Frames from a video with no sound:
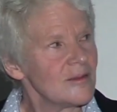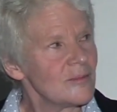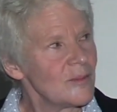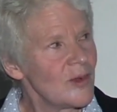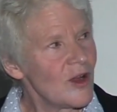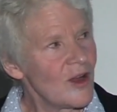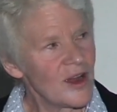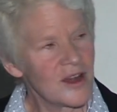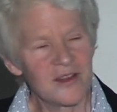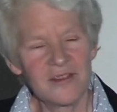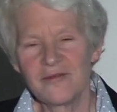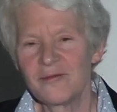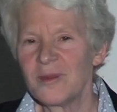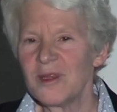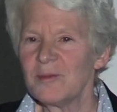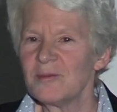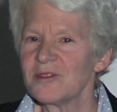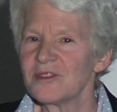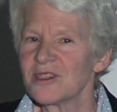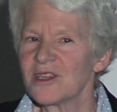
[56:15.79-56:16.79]
part of
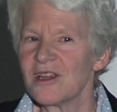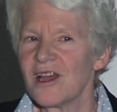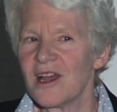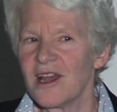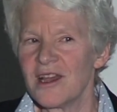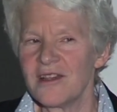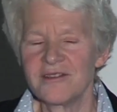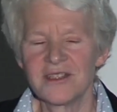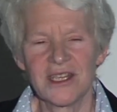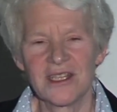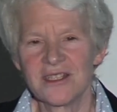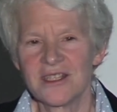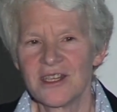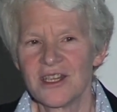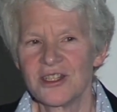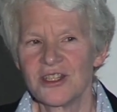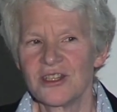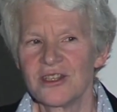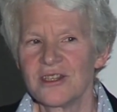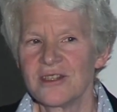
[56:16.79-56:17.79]
people's lives at
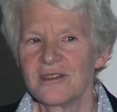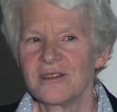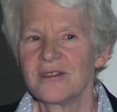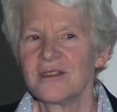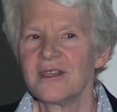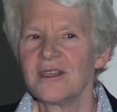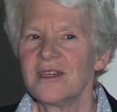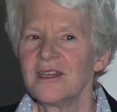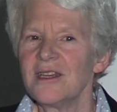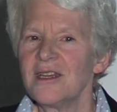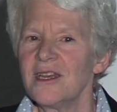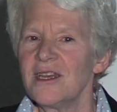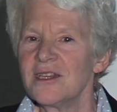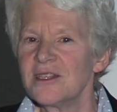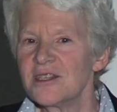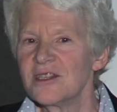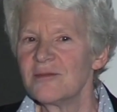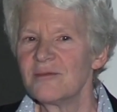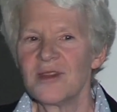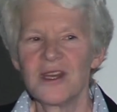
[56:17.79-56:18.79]
such an
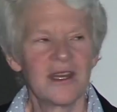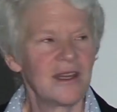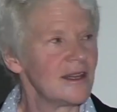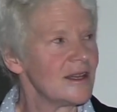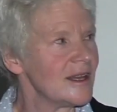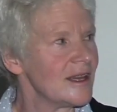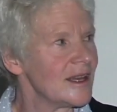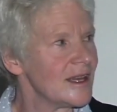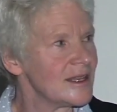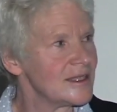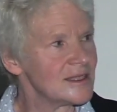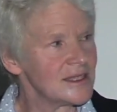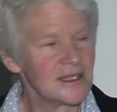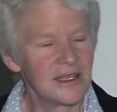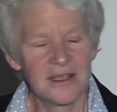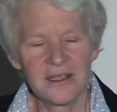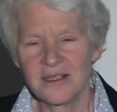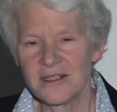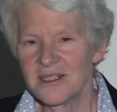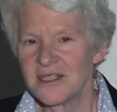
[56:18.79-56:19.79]
intimate and
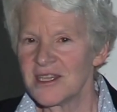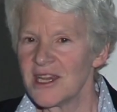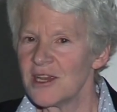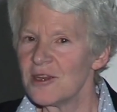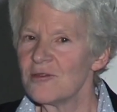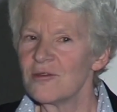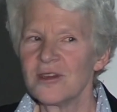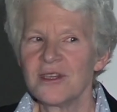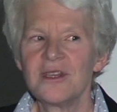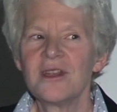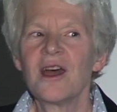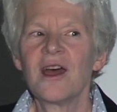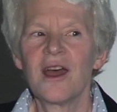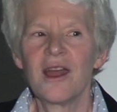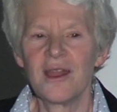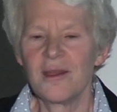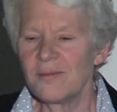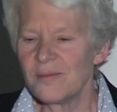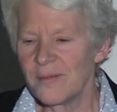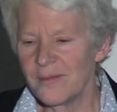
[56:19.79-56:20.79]
sacred
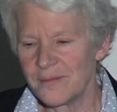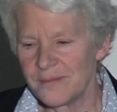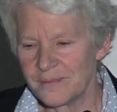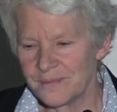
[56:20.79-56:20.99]
time,